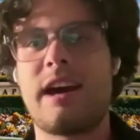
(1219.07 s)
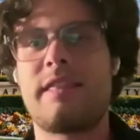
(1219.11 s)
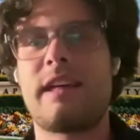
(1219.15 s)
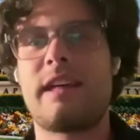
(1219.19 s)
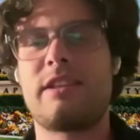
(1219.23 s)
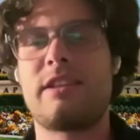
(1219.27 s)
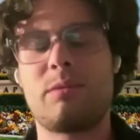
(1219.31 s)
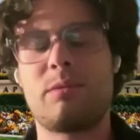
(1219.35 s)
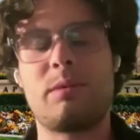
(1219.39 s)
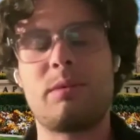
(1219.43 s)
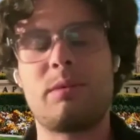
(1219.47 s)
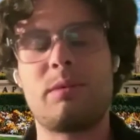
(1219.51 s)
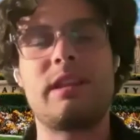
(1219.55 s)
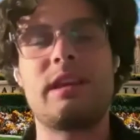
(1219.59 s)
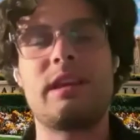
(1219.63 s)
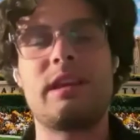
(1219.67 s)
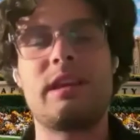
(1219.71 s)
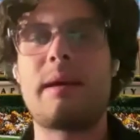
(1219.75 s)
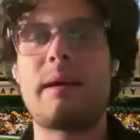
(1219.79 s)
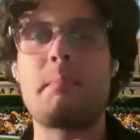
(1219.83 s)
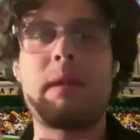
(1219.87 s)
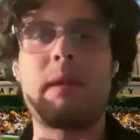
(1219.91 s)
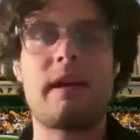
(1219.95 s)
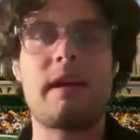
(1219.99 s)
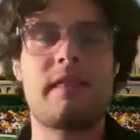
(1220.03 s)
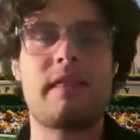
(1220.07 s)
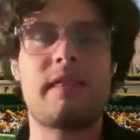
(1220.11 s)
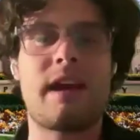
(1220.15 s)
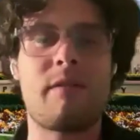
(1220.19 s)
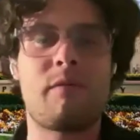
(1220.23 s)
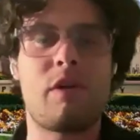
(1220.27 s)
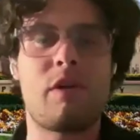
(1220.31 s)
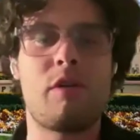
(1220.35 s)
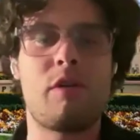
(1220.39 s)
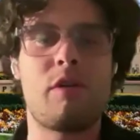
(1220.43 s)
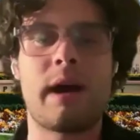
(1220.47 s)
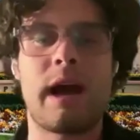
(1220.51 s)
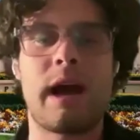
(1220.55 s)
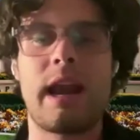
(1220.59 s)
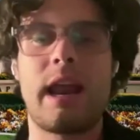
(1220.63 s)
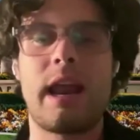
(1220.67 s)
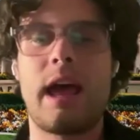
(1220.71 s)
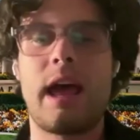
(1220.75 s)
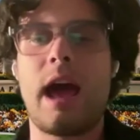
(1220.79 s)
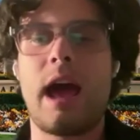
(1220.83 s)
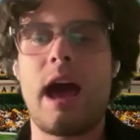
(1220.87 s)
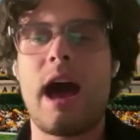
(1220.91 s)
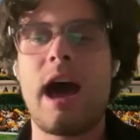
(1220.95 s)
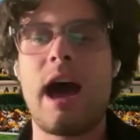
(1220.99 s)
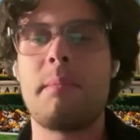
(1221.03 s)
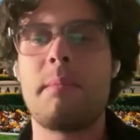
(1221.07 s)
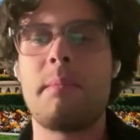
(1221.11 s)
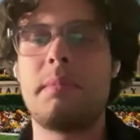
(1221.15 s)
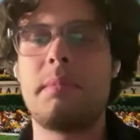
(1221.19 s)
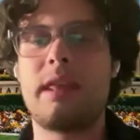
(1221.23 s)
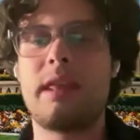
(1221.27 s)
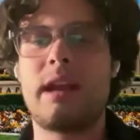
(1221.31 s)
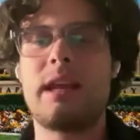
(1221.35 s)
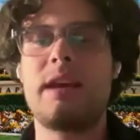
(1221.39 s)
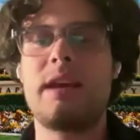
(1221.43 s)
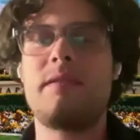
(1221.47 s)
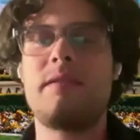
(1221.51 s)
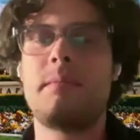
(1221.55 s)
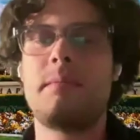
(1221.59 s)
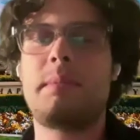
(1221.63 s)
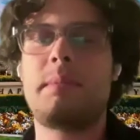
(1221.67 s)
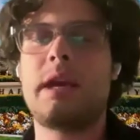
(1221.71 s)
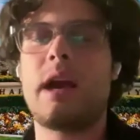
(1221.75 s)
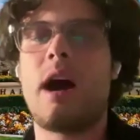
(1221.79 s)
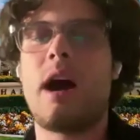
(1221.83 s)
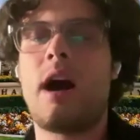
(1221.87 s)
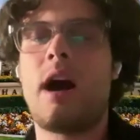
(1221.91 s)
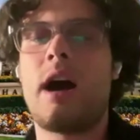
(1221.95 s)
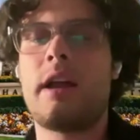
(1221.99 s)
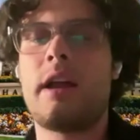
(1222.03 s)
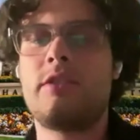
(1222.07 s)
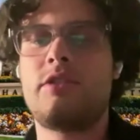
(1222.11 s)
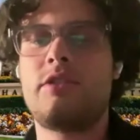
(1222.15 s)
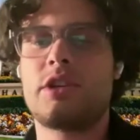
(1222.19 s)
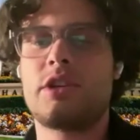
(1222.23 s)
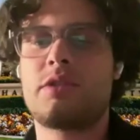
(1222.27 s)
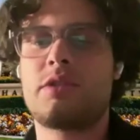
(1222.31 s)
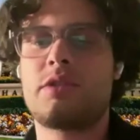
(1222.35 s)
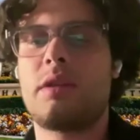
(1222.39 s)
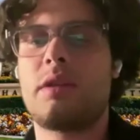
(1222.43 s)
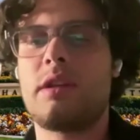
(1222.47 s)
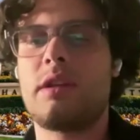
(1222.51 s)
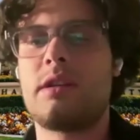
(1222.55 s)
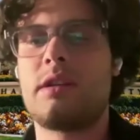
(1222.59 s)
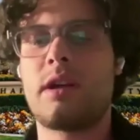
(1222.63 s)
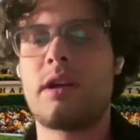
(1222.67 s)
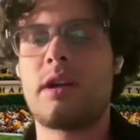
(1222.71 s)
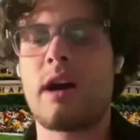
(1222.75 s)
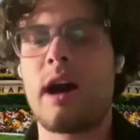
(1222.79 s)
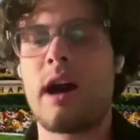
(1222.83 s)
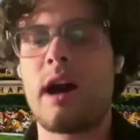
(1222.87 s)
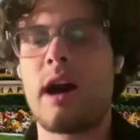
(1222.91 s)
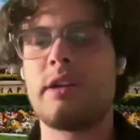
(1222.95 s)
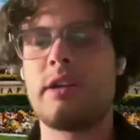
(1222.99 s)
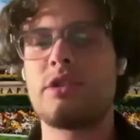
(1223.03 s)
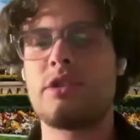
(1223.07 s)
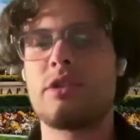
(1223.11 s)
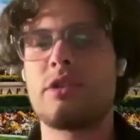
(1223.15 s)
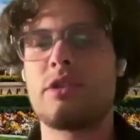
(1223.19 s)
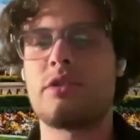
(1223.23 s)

That's what they did. They made that robot. But then even beyond just within Dodge,